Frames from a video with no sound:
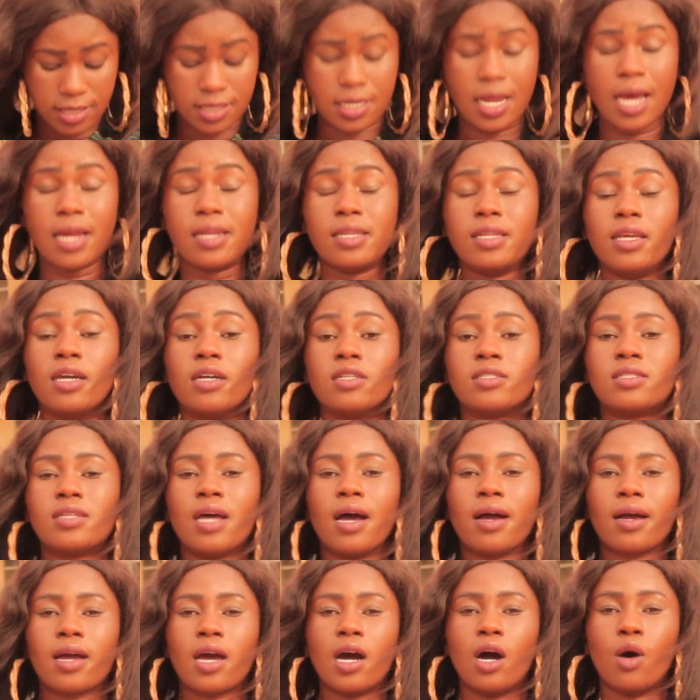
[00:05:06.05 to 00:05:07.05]
Daniel
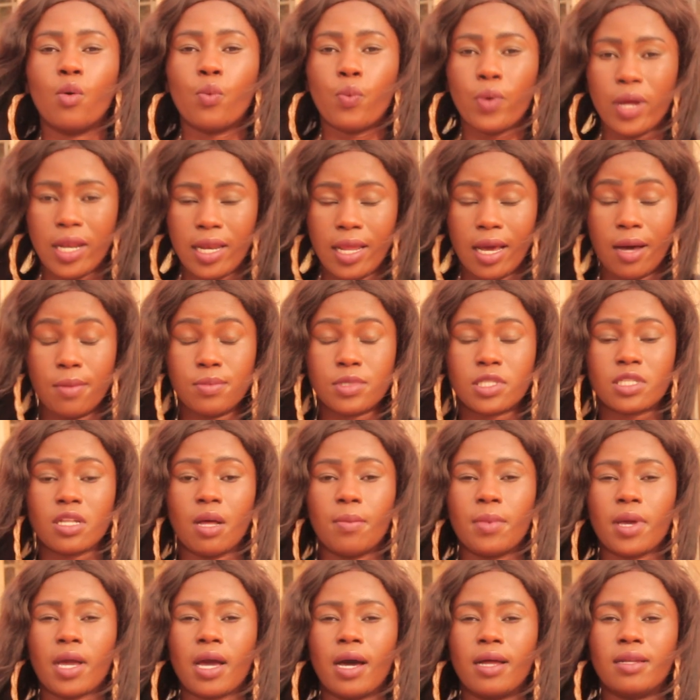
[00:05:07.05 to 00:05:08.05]
Duncan Williams
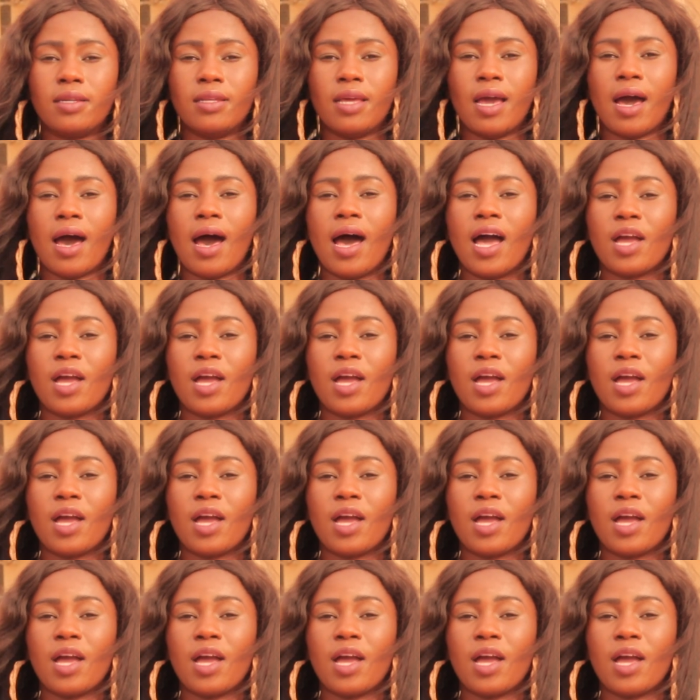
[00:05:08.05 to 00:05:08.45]
na me ka de ya